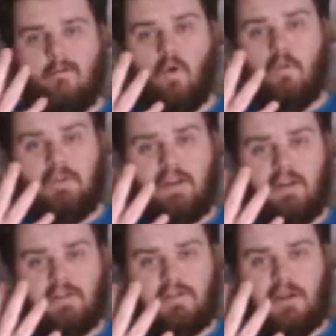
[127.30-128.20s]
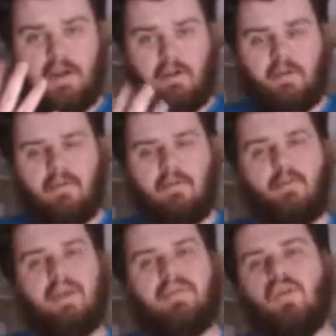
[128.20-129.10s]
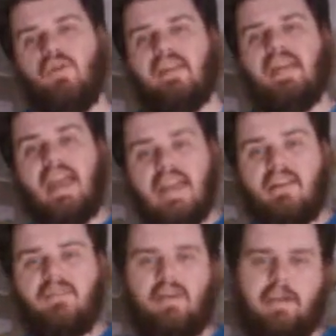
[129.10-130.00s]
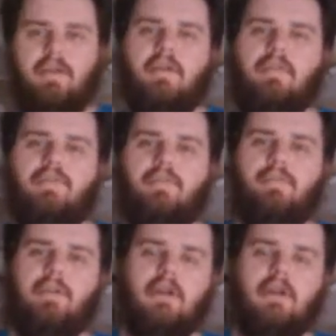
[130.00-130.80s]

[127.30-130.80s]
Four videos to go before the end of iCreate two point